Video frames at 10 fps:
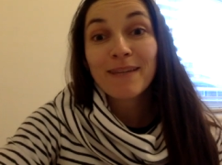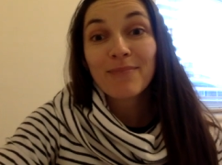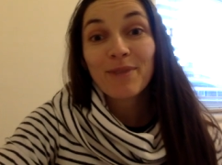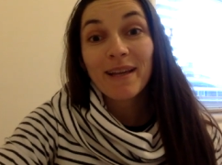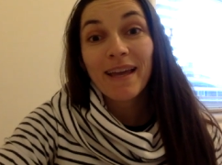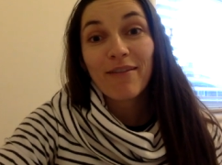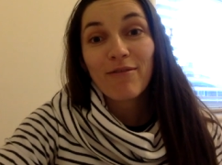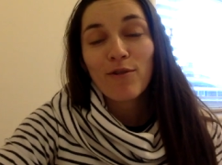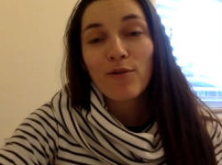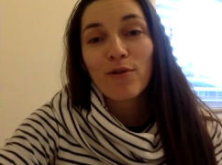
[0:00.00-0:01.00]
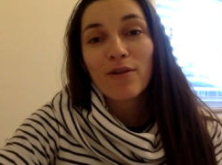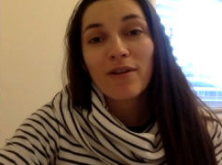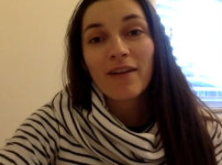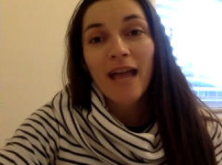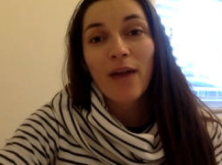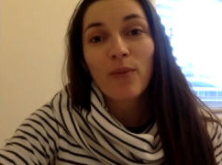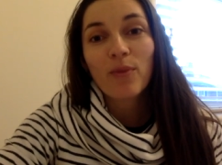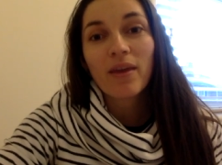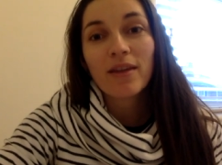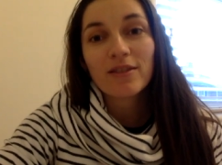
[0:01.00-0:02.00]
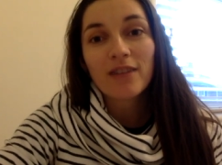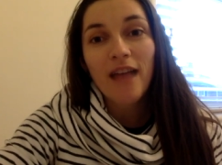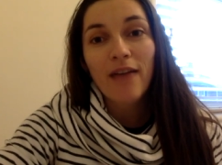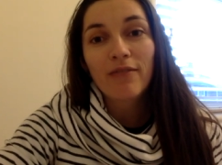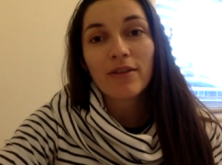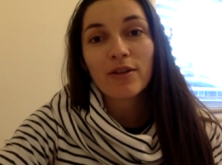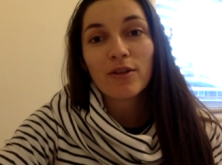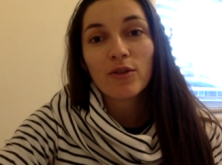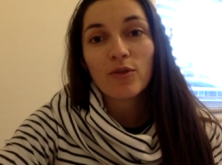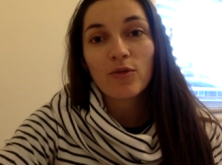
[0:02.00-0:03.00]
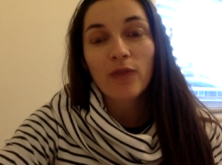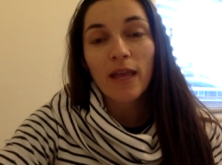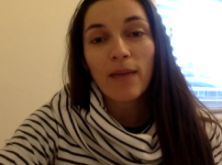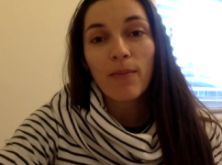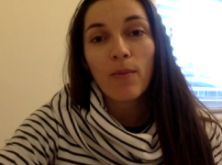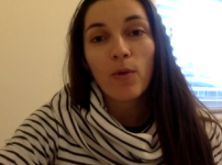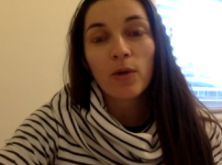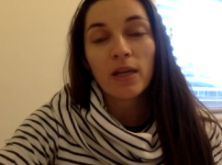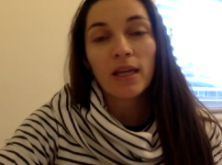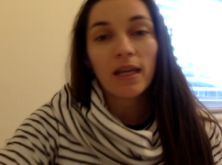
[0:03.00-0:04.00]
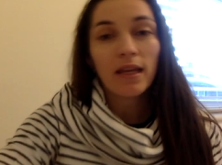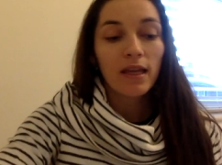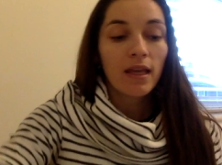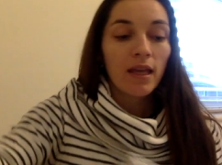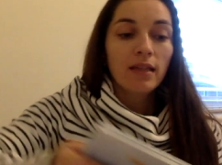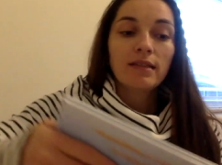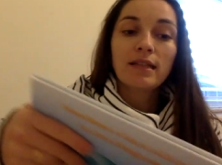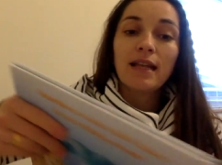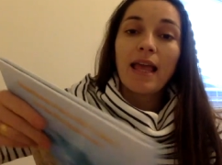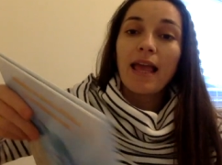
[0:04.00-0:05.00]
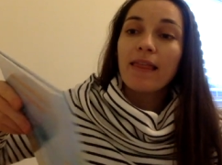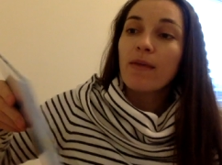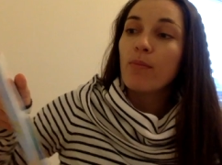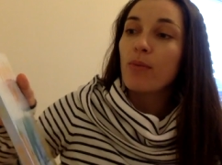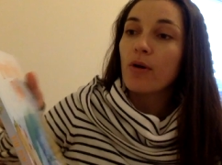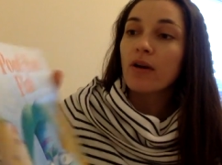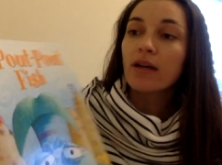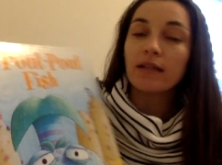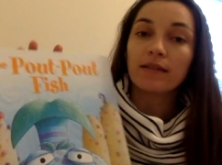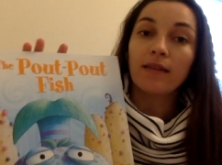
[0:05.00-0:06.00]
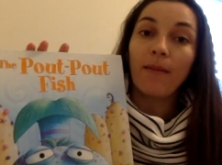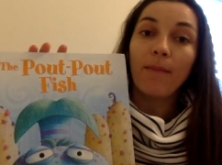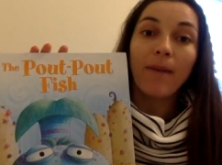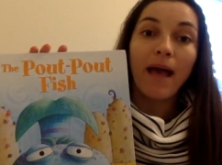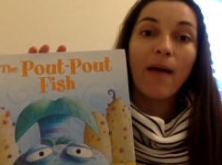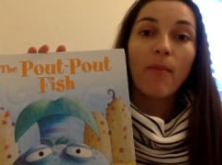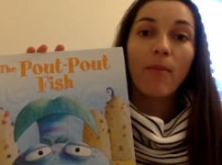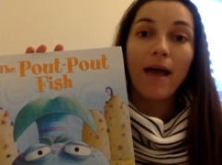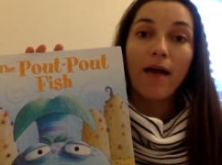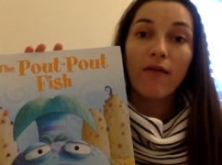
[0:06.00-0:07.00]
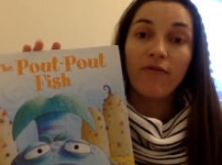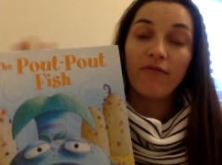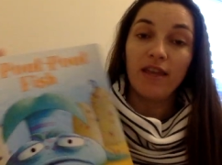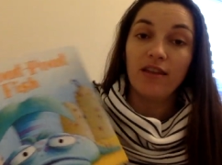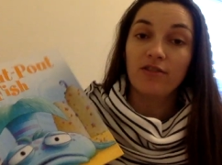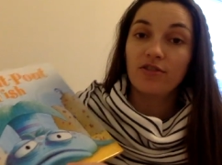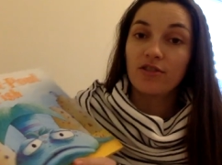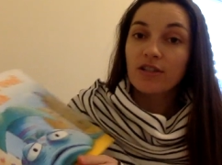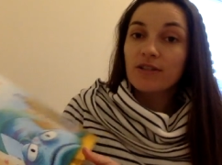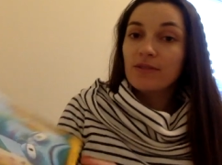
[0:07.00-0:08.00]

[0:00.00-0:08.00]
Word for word: Pre-K 4. I hope you guys are having a great morning. Today the book is The Pout Pout Fish.